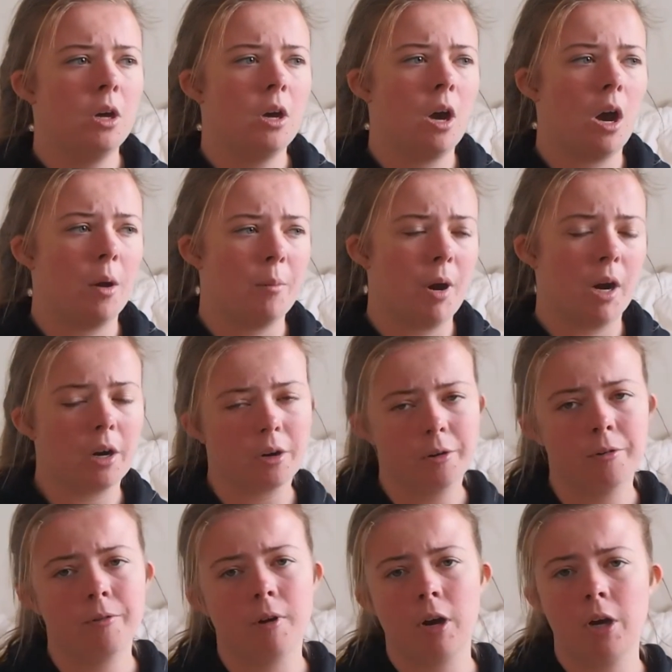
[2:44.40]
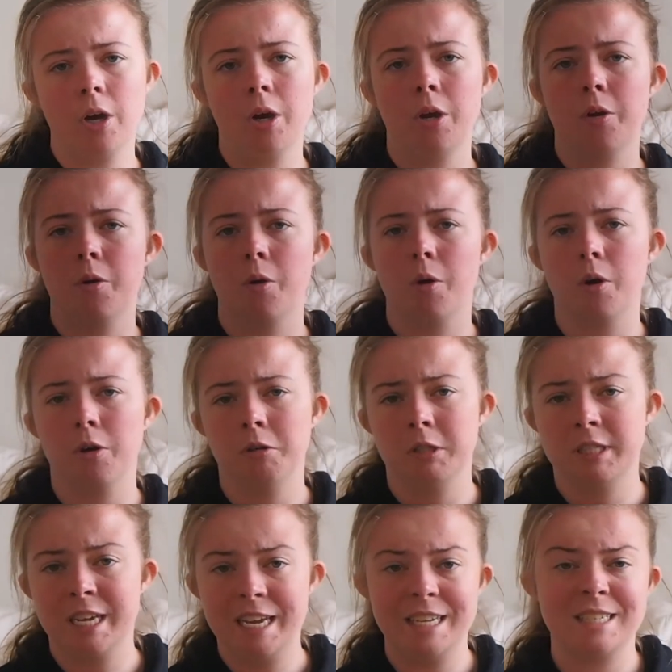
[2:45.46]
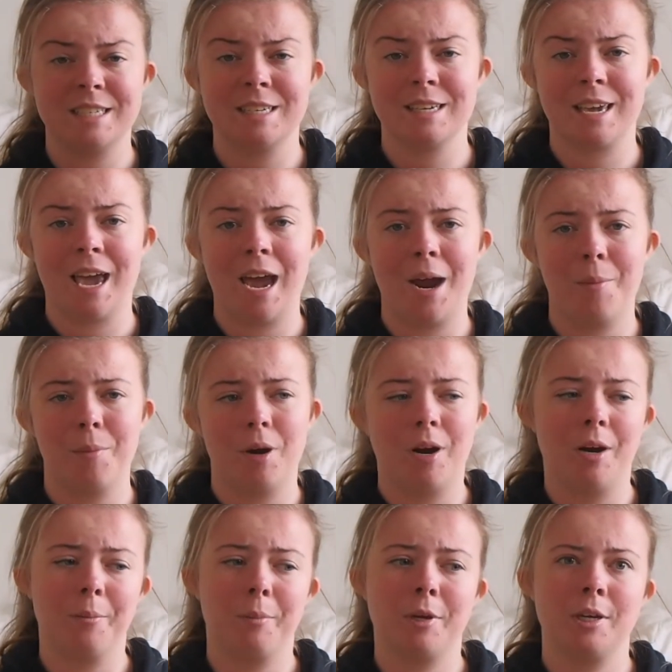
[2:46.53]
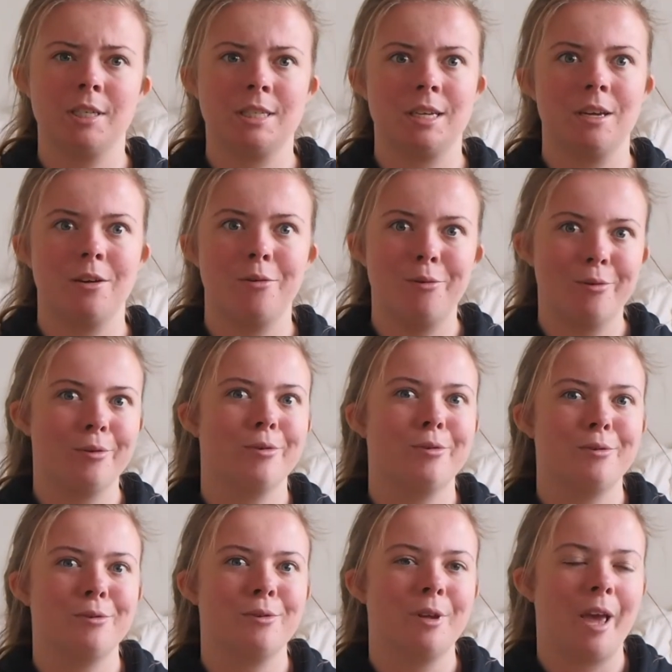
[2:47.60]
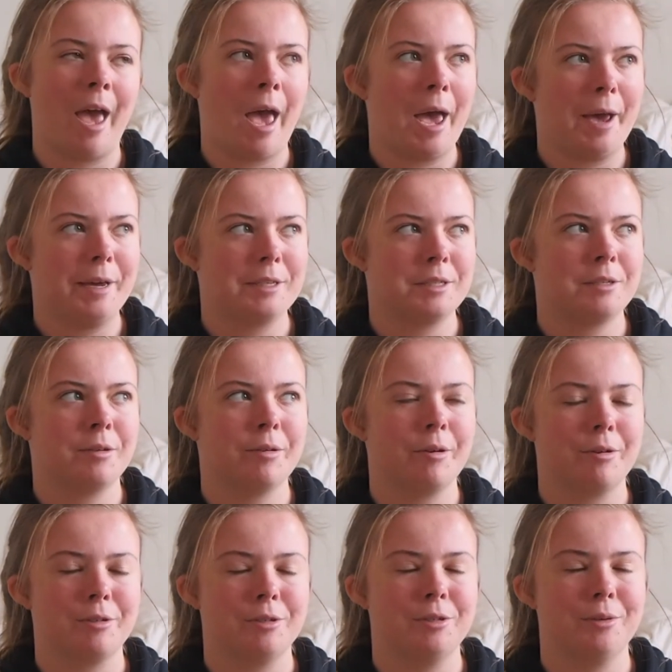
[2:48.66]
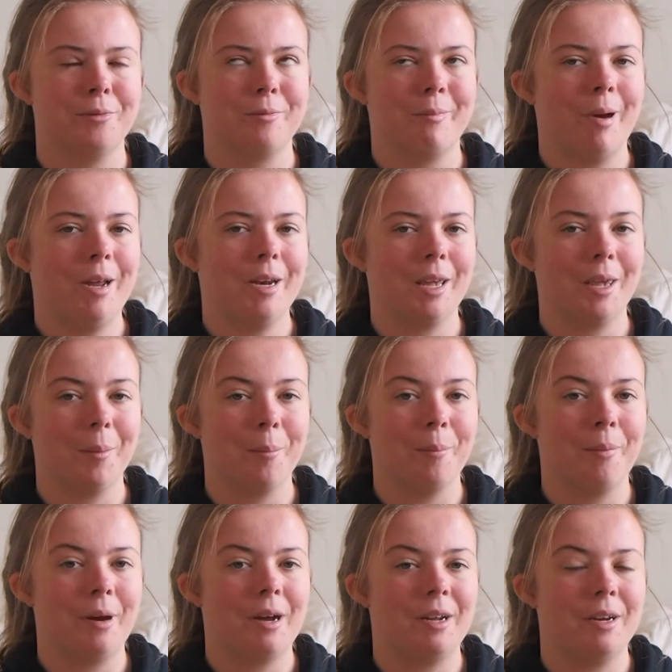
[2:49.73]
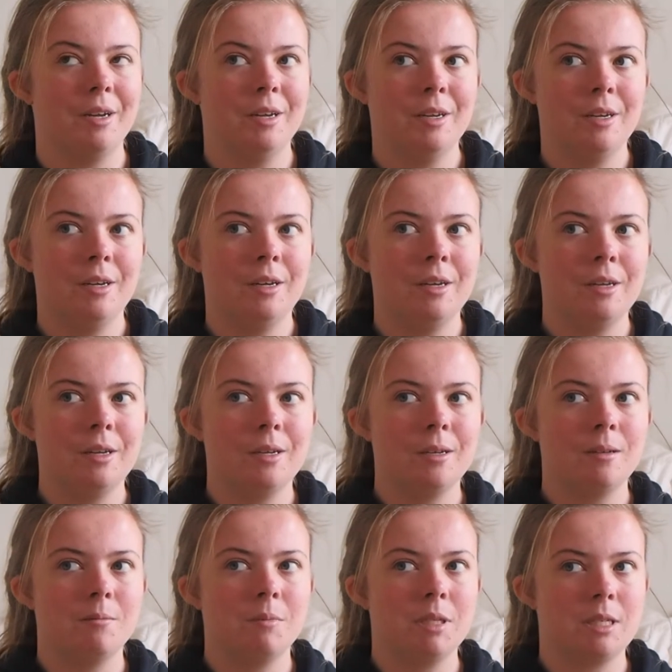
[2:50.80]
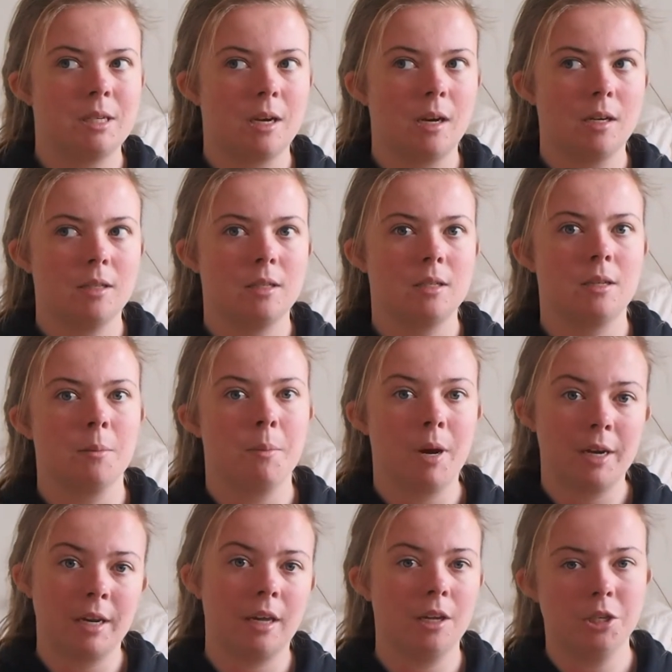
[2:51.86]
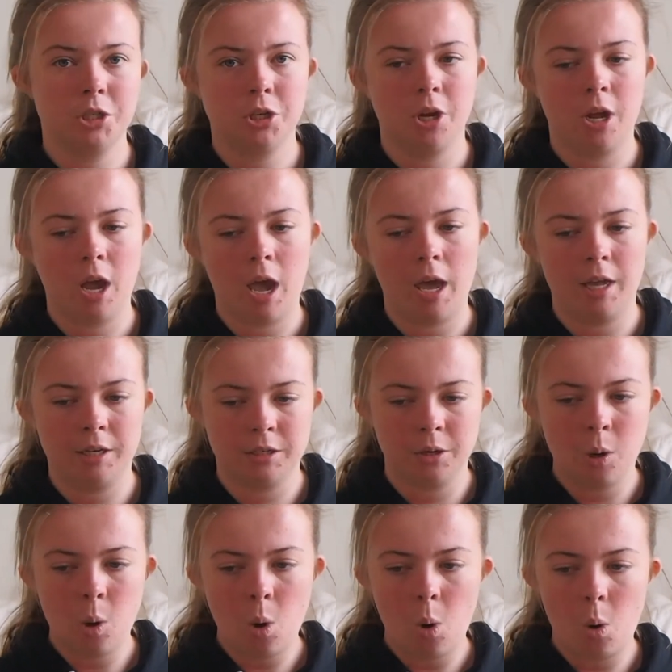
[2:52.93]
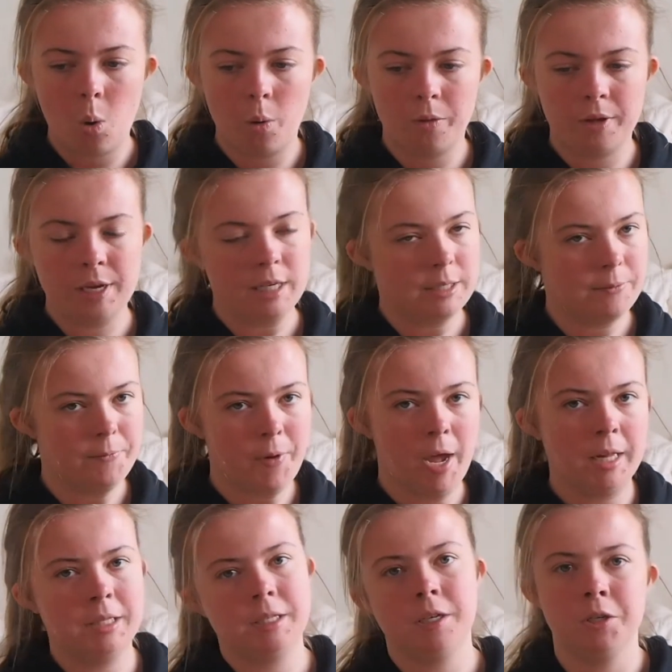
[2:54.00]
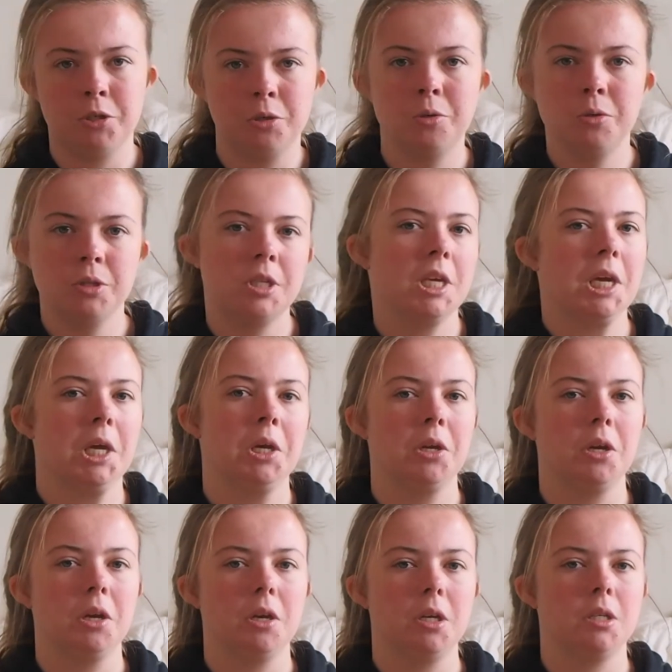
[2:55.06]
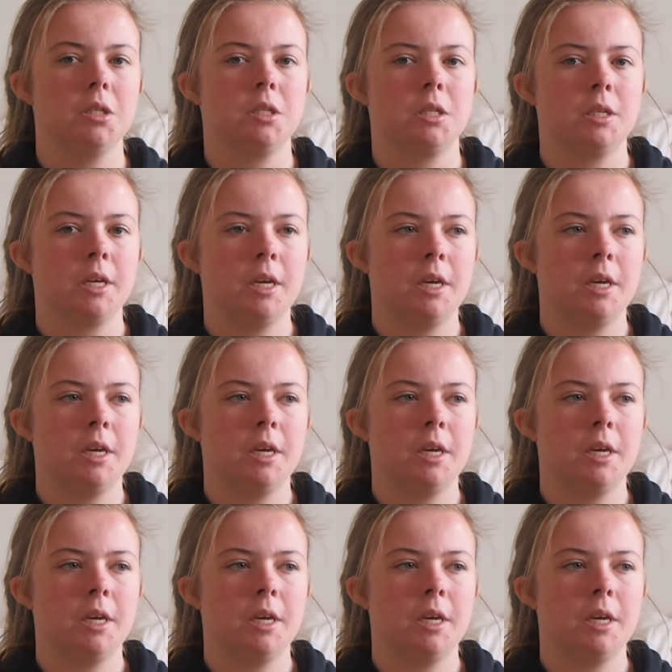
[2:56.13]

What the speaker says: a microphone or decent camera, because it all has to got to do with money. But besides the money issue and all these fancy tools you can use,